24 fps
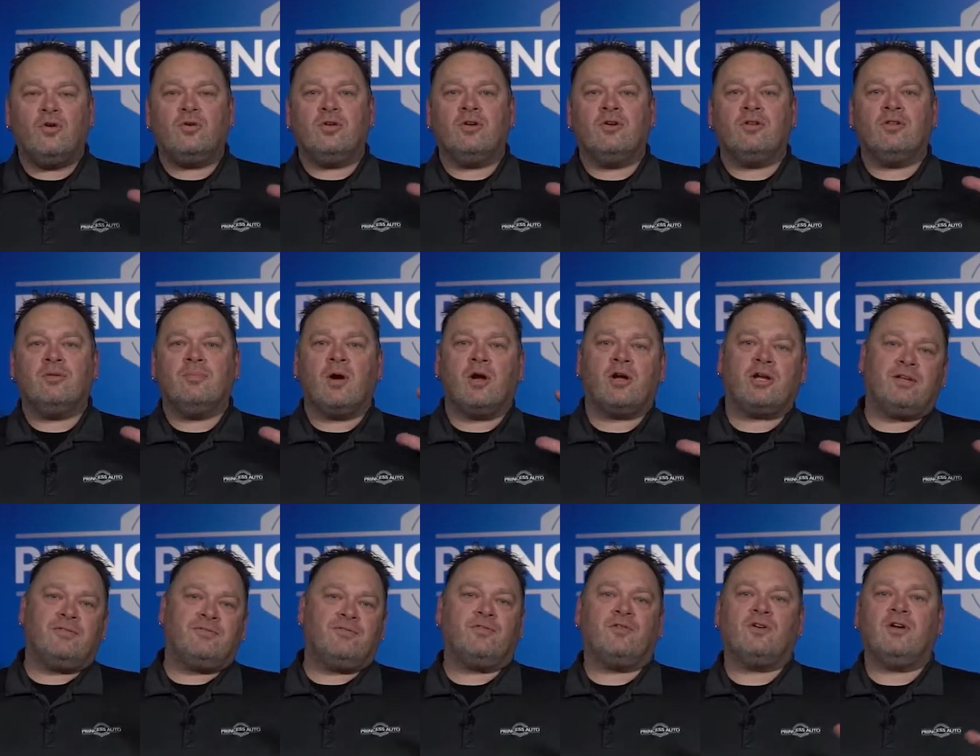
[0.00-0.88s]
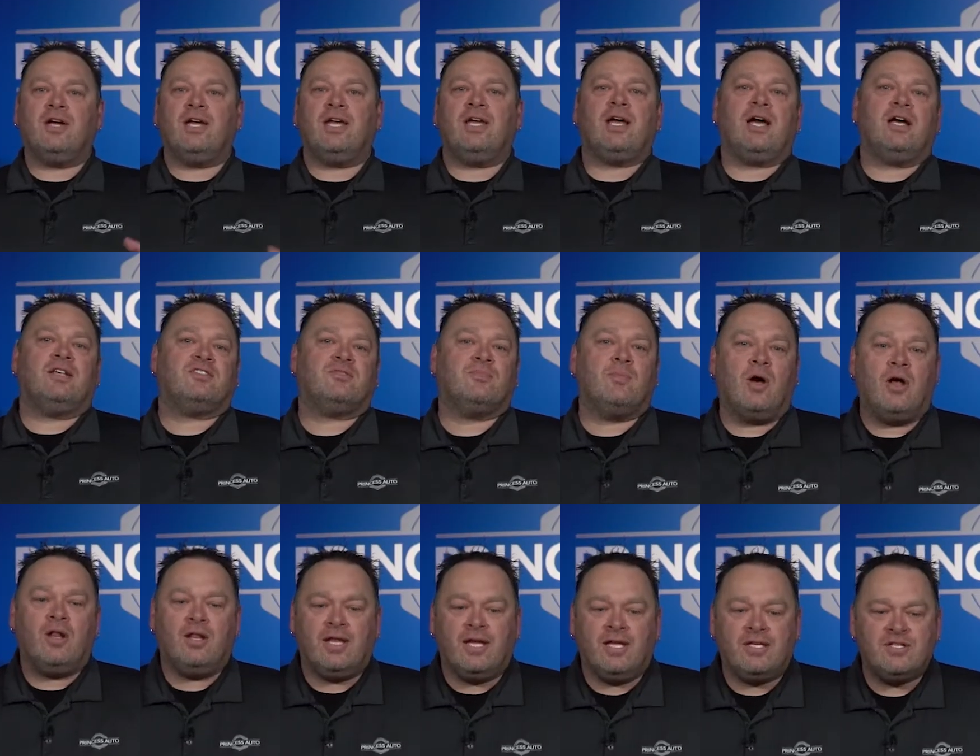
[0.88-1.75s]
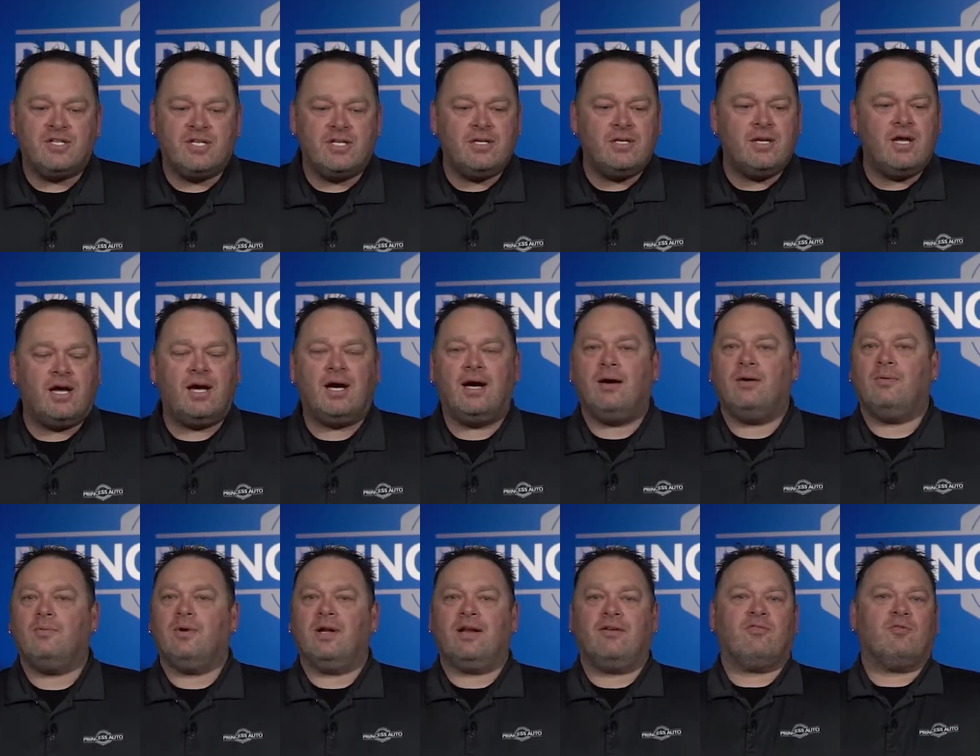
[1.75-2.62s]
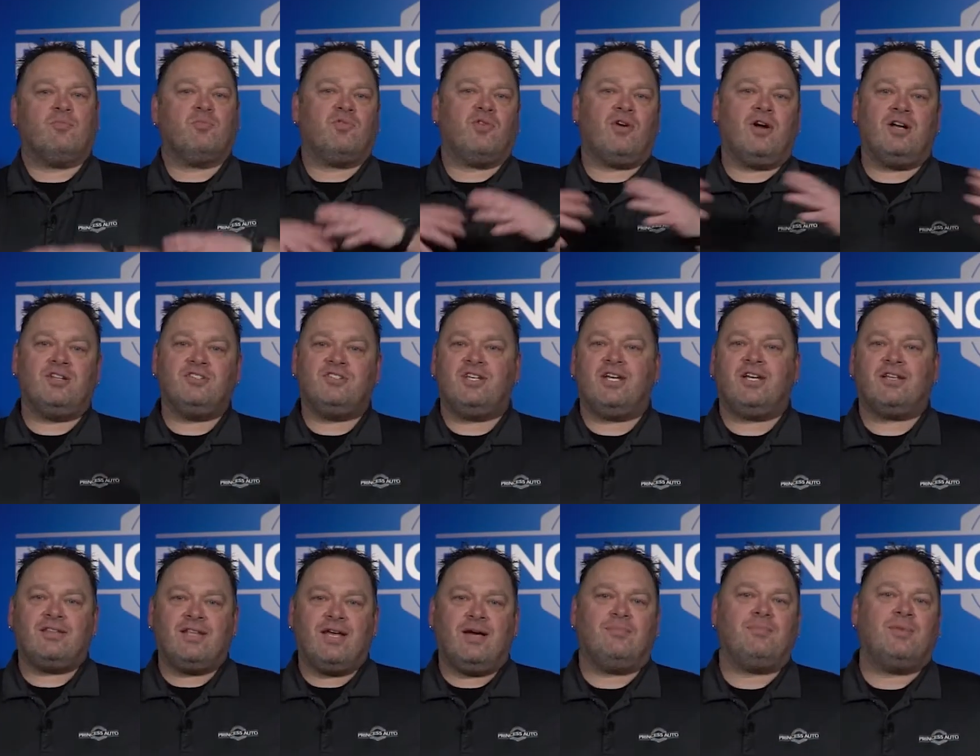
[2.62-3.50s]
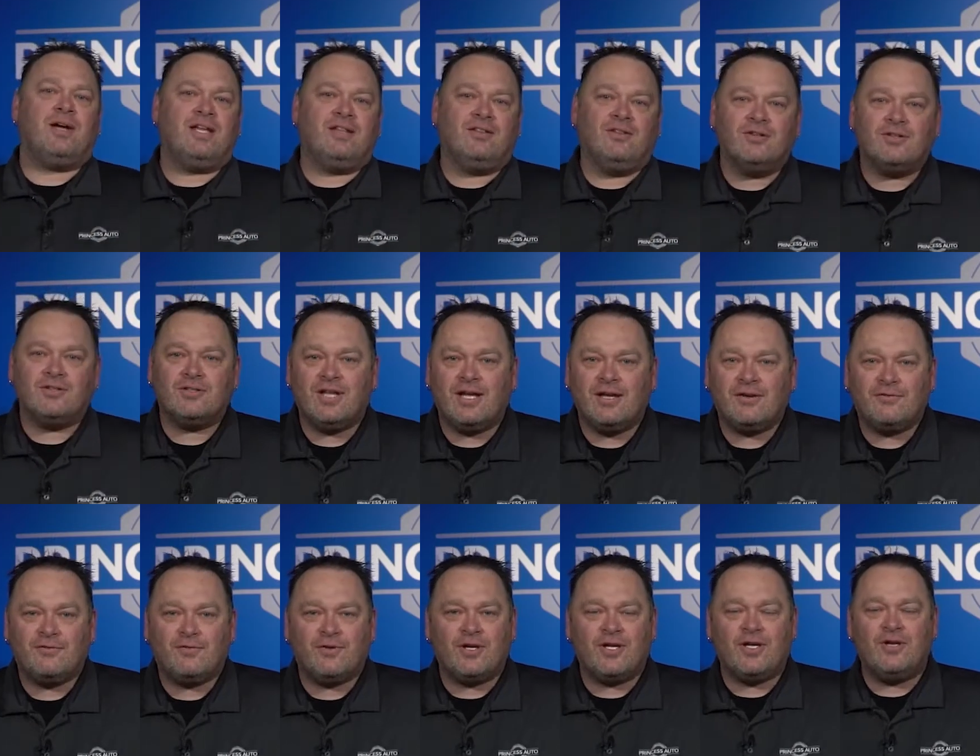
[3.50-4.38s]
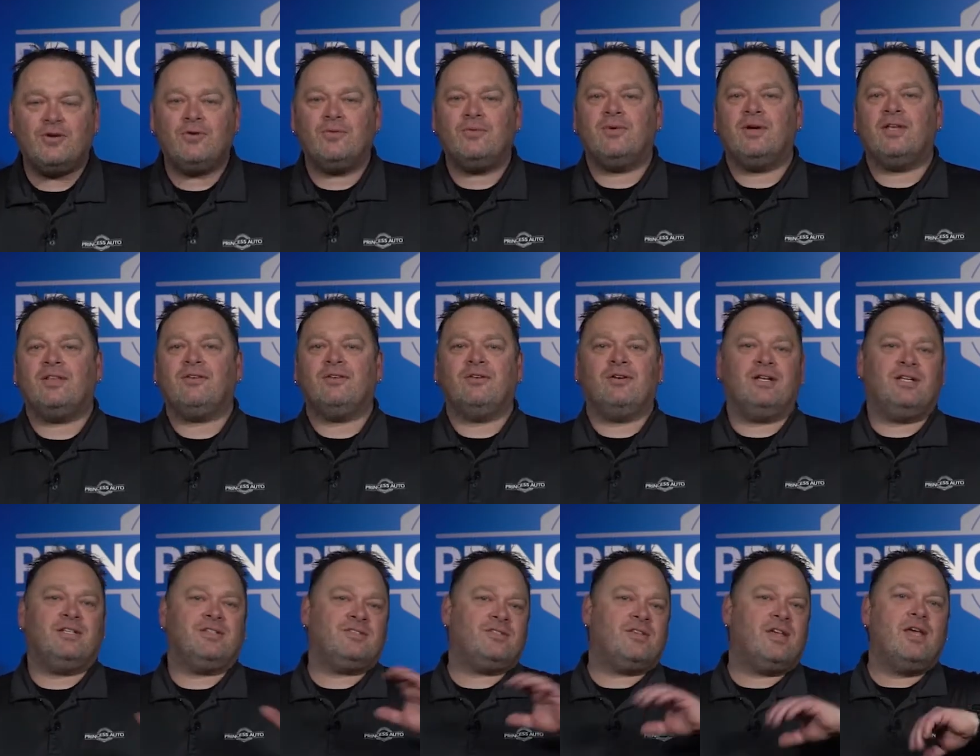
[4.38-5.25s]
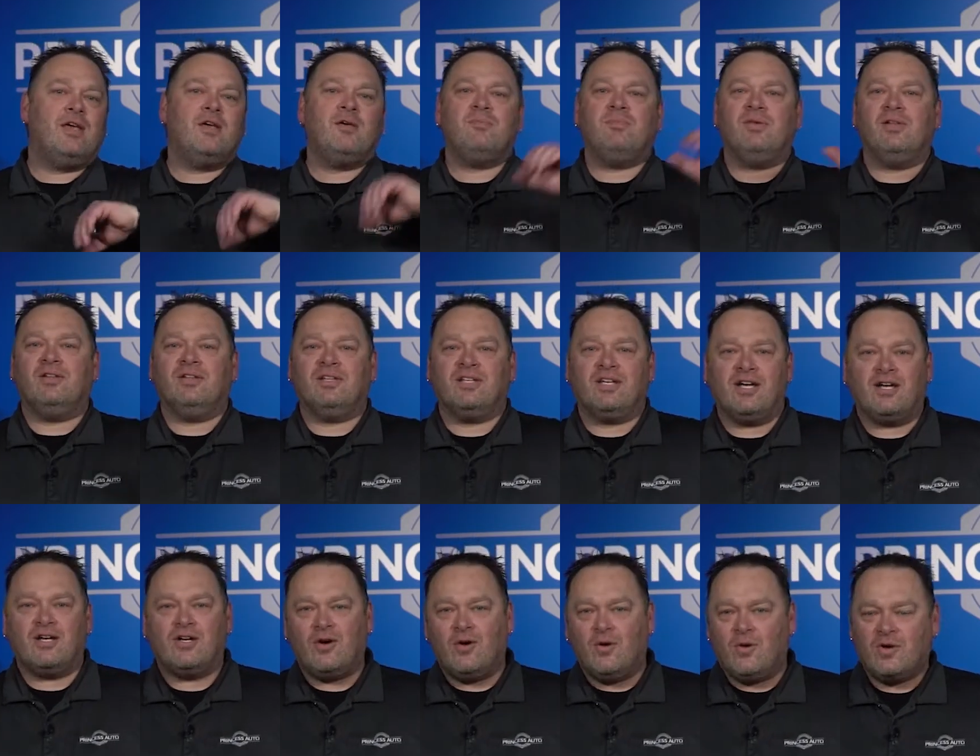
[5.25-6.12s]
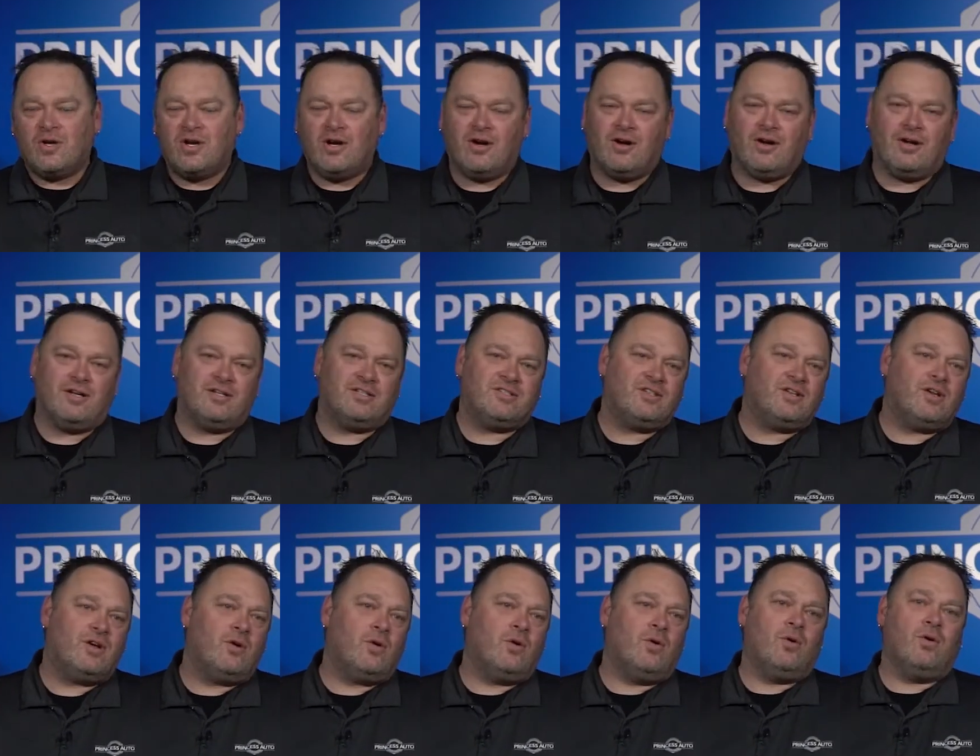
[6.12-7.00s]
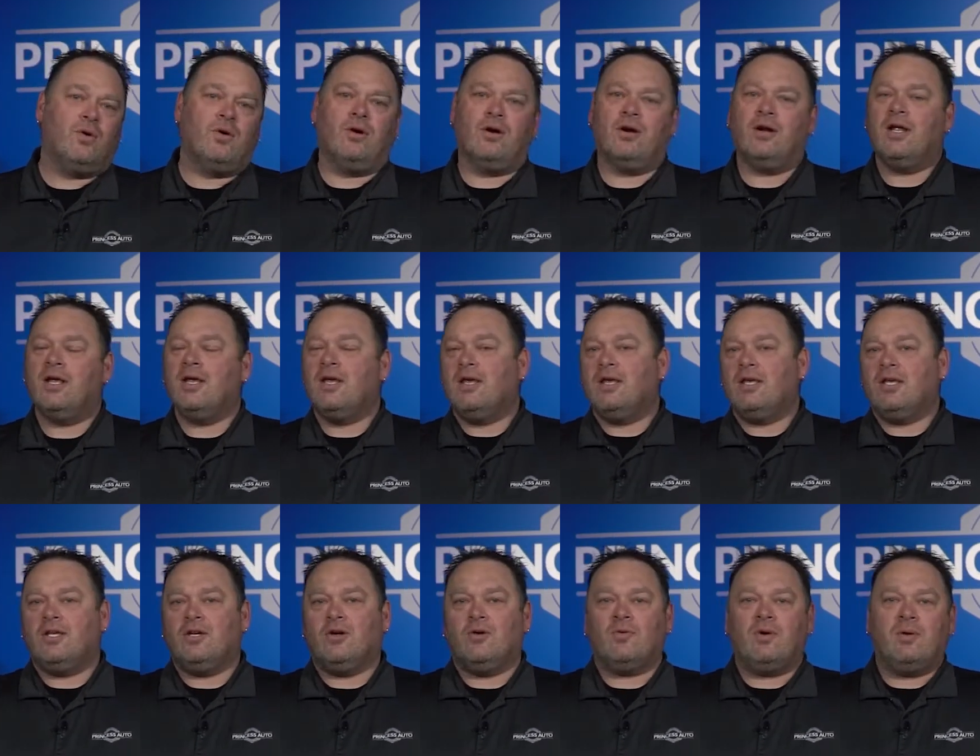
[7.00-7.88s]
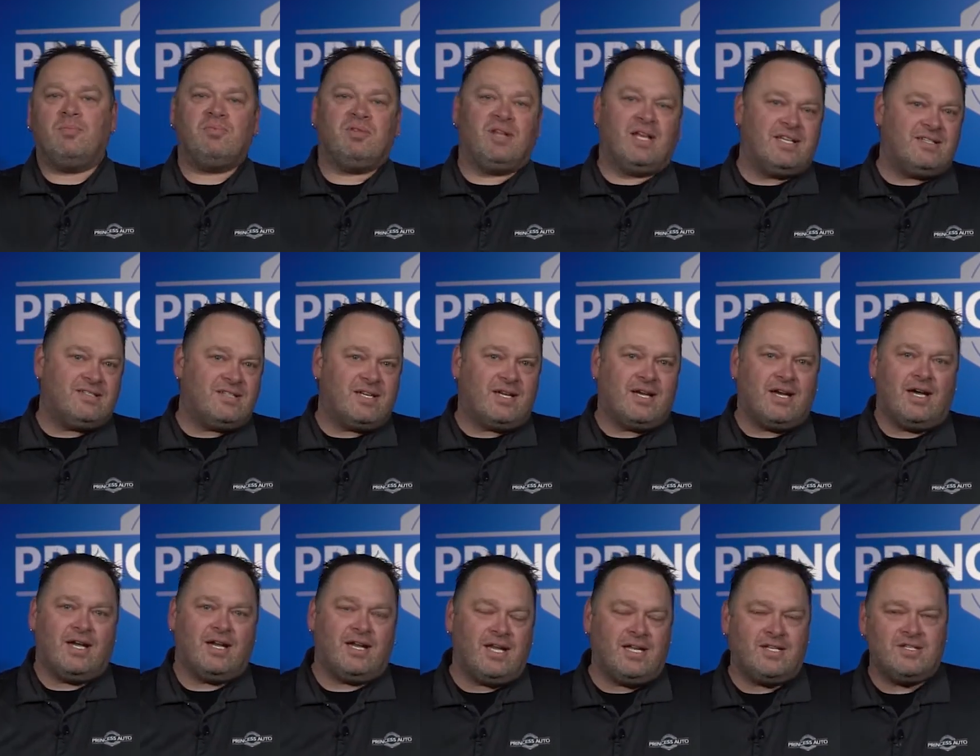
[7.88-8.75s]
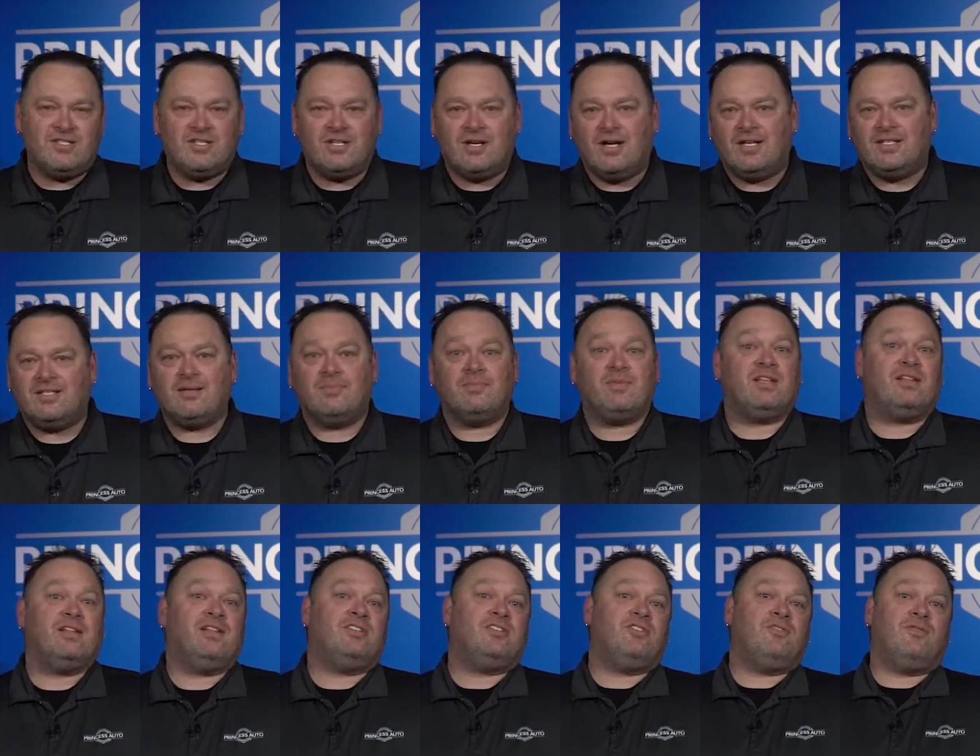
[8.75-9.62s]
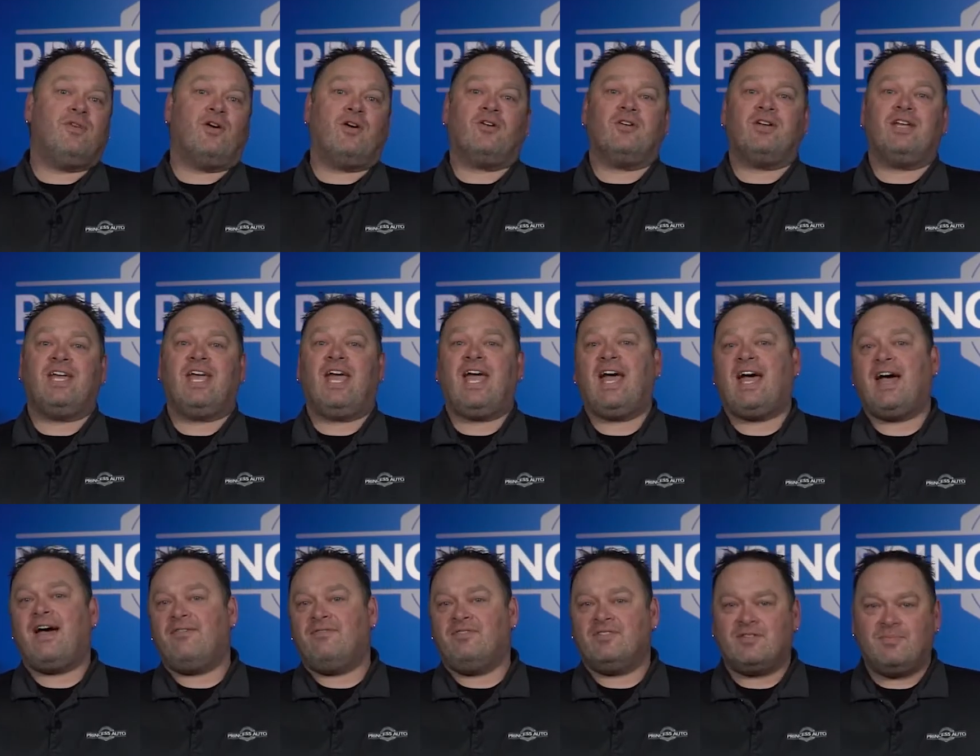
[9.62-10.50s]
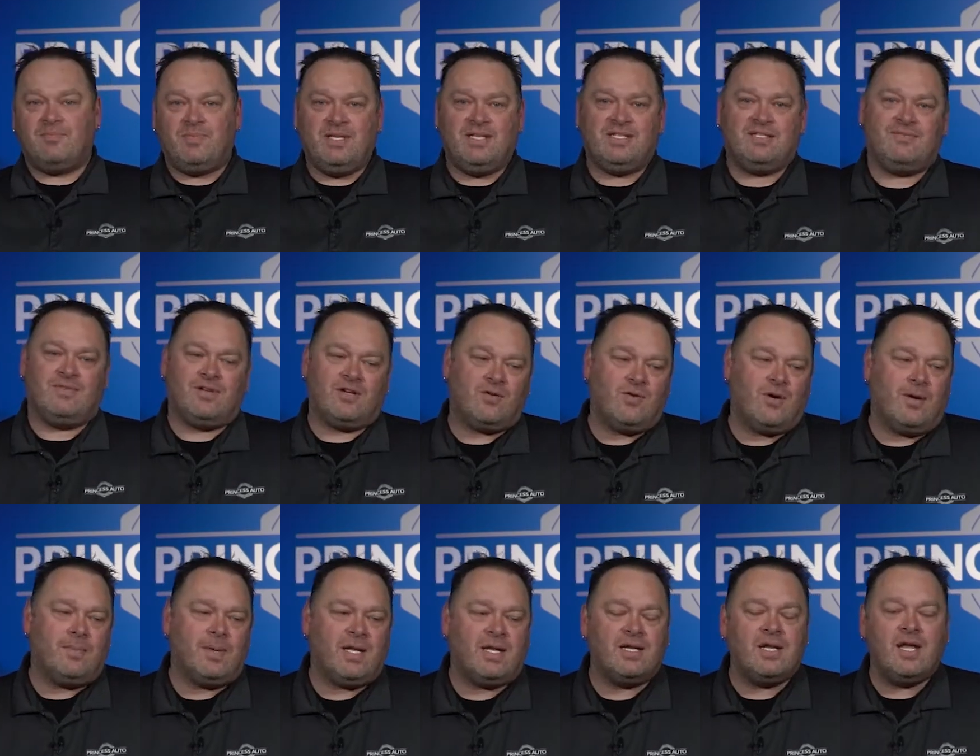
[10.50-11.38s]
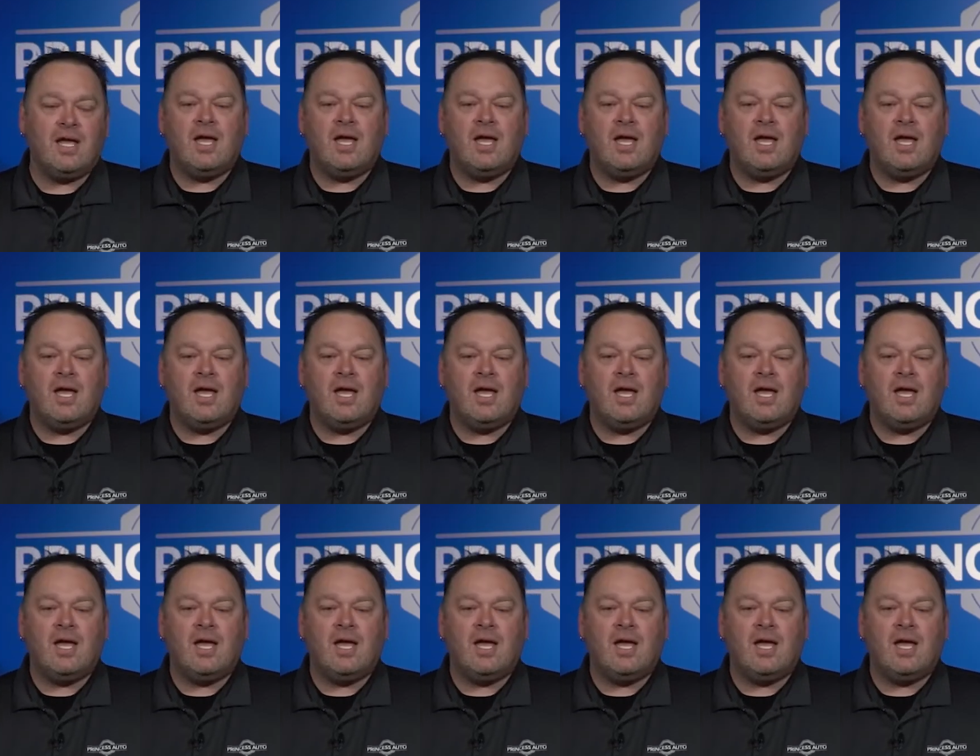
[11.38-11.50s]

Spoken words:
you're in the market for a small engine, whatever project that might look like for you, whether it's building a go-kart or replacing an engine on something that you've already have as a piece of equipment.